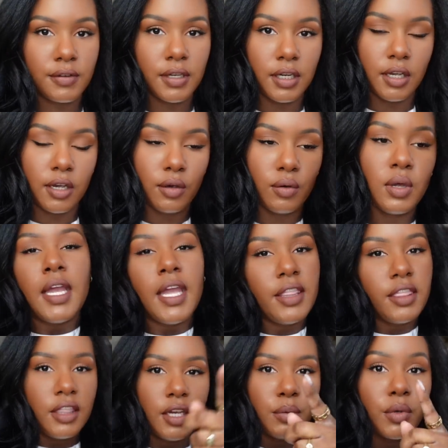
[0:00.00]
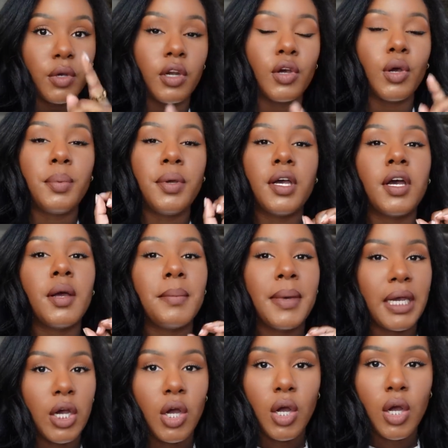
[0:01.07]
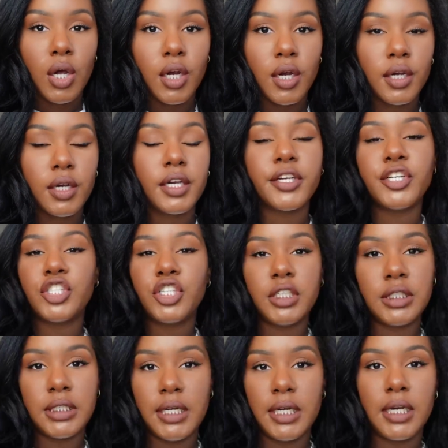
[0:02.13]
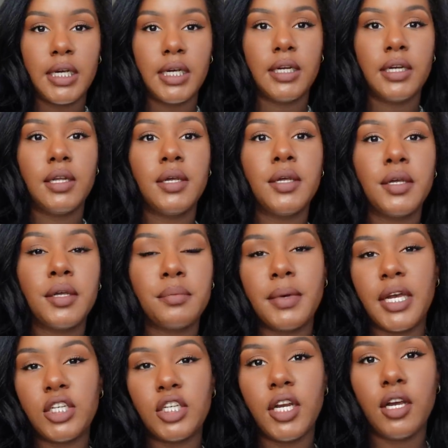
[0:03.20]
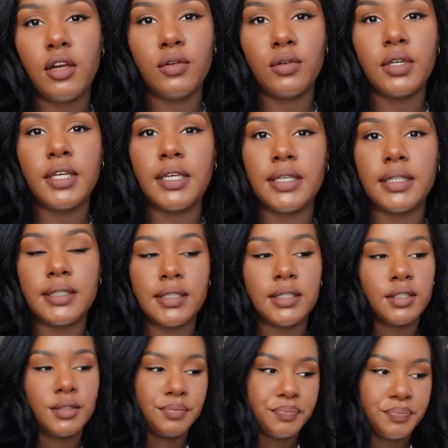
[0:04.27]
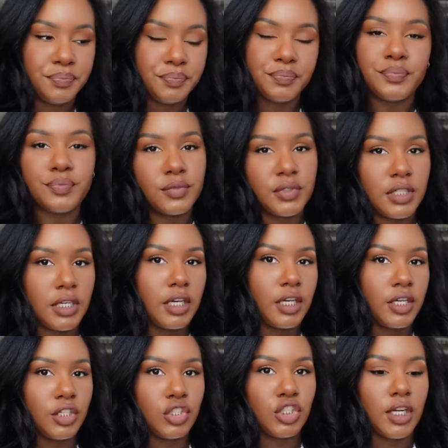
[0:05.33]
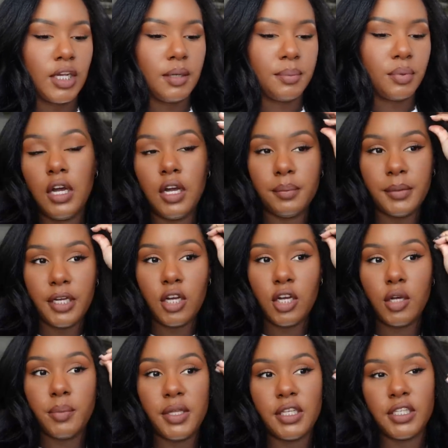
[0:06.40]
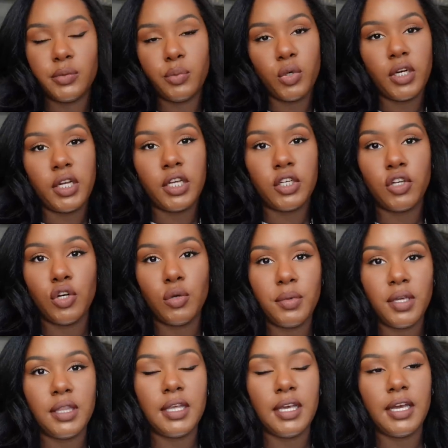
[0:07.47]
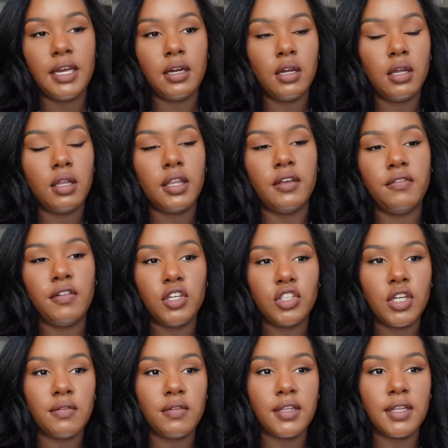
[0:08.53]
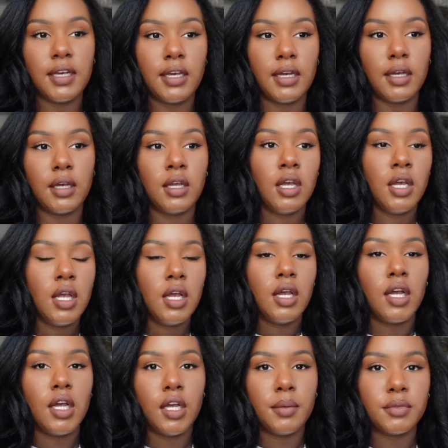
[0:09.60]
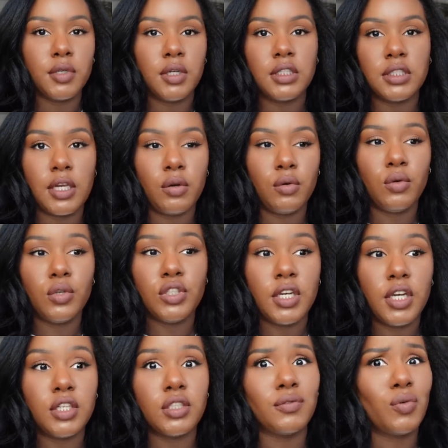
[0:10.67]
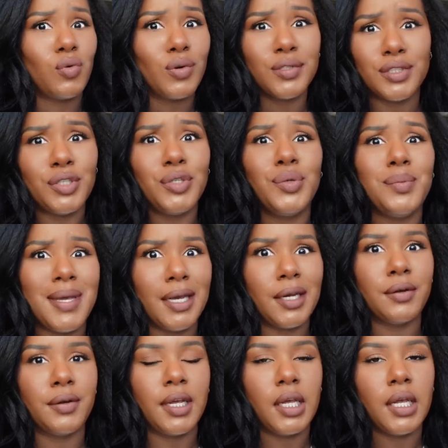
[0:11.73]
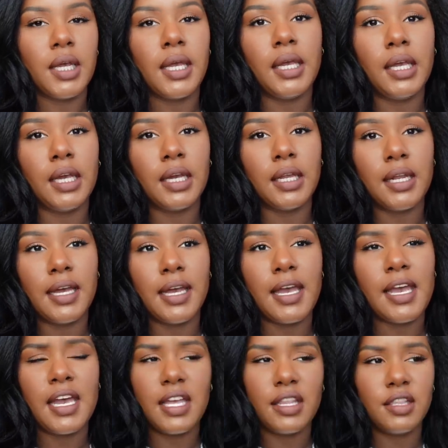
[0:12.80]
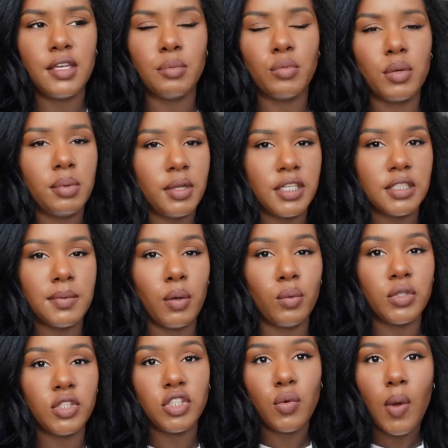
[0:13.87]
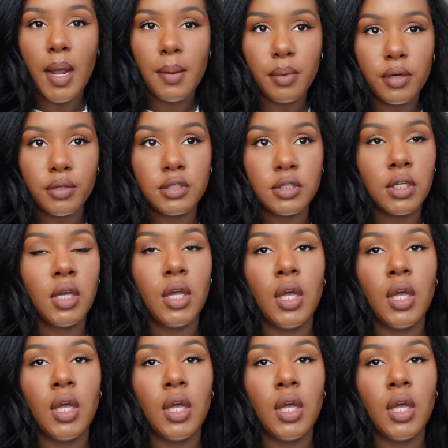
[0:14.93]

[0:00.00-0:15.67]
video and then we're gonna go pick up my car cause she's done. My child is in good shape. Um, they called me this morning and told me that they finished everything. Um, so I just got an oil change, of course, a new battery, and I had them replace my windshield wipers